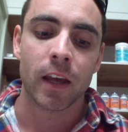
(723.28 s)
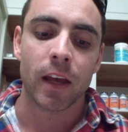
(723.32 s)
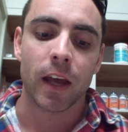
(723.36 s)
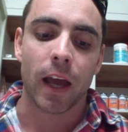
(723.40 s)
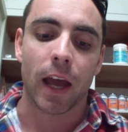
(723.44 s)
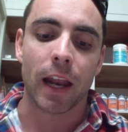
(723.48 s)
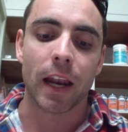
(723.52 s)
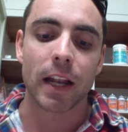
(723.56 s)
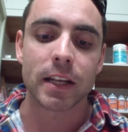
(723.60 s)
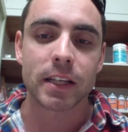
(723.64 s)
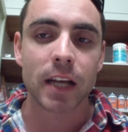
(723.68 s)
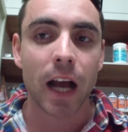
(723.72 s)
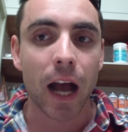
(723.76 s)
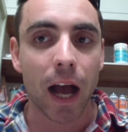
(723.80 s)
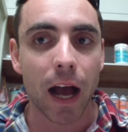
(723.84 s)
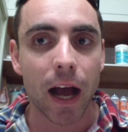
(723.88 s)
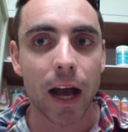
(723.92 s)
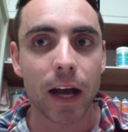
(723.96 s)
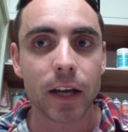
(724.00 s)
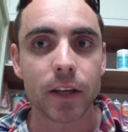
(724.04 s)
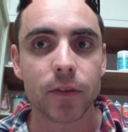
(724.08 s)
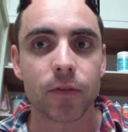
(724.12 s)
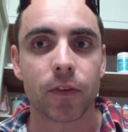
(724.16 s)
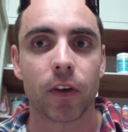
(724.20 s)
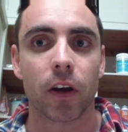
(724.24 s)
it's
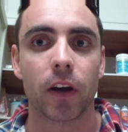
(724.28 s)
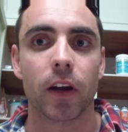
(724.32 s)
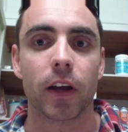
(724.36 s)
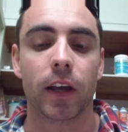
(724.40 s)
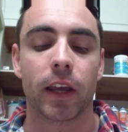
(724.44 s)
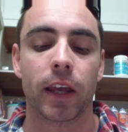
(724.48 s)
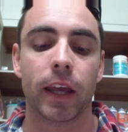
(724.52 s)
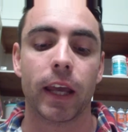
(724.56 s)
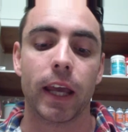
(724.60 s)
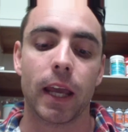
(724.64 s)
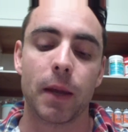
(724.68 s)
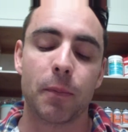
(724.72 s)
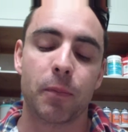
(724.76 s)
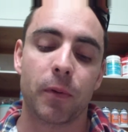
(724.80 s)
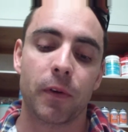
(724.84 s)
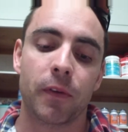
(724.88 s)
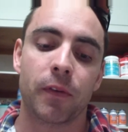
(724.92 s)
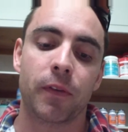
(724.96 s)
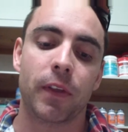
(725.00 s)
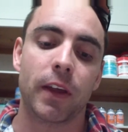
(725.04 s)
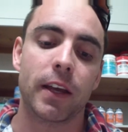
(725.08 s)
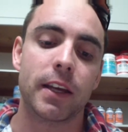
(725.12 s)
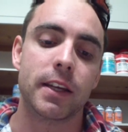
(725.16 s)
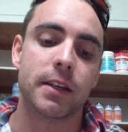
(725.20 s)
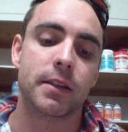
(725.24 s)
hard. You've got to keep
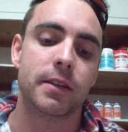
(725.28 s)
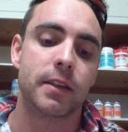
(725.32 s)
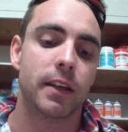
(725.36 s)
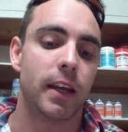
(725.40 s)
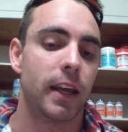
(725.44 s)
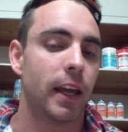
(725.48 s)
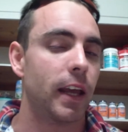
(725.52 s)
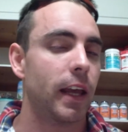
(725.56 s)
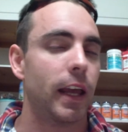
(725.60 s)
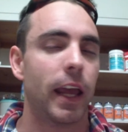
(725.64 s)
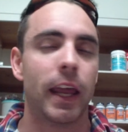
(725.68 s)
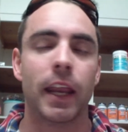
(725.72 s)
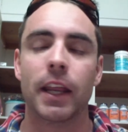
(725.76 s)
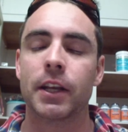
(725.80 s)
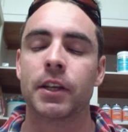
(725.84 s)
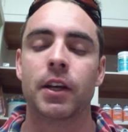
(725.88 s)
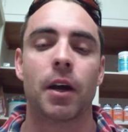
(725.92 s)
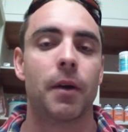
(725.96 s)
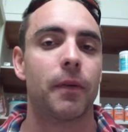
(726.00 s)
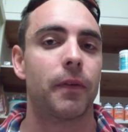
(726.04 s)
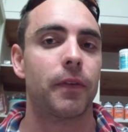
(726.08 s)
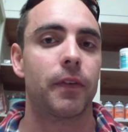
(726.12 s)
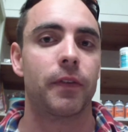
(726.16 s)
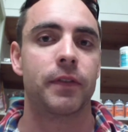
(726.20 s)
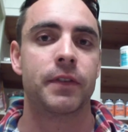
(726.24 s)
with any
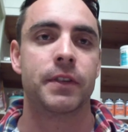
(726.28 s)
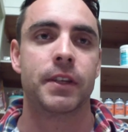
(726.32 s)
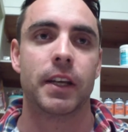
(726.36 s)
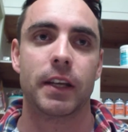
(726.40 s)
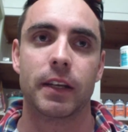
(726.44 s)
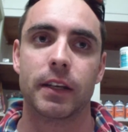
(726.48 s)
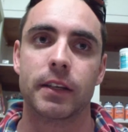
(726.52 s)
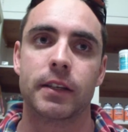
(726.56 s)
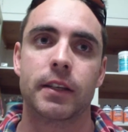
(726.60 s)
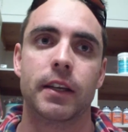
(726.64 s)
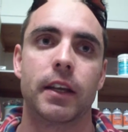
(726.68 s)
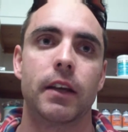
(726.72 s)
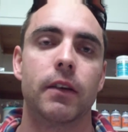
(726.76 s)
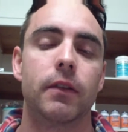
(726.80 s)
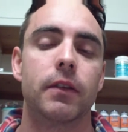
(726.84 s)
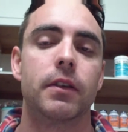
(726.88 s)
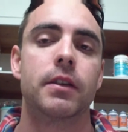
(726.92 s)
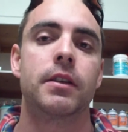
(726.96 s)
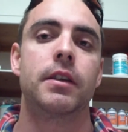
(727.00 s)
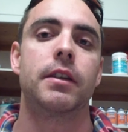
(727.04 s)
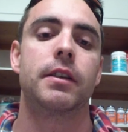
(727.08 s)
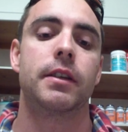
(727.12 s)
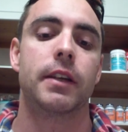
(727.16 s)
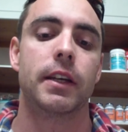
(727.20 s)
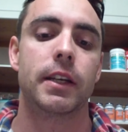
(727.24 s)
type of sickness,
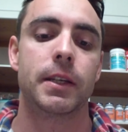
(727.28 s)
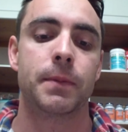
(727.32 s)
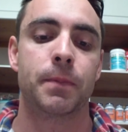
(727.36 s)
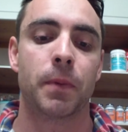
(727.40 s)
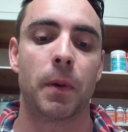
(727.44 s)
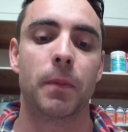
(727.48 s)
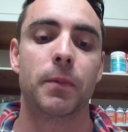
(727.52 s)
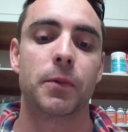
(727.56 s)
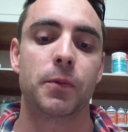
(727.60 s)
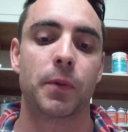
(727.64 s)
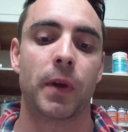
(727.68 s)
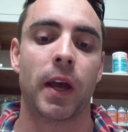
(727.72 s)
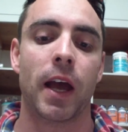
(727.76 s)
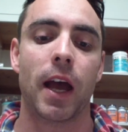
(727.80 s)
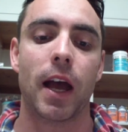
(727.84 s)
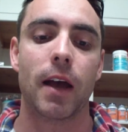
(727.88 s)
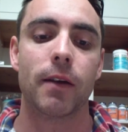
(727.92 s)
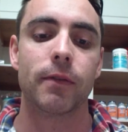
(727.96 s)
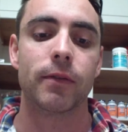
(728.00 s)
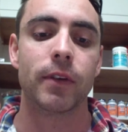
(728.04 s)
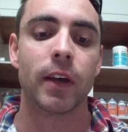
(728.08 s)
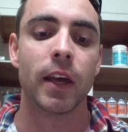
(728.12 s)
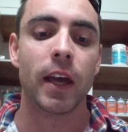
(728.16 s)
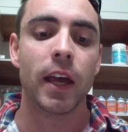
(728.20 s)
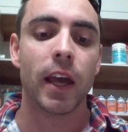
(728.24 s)
illness, disease, problems we
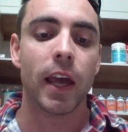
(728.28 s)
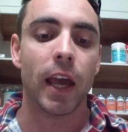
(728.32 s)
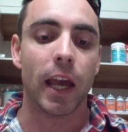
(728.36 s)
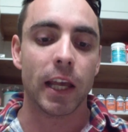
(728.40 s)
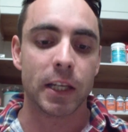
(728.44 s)
have.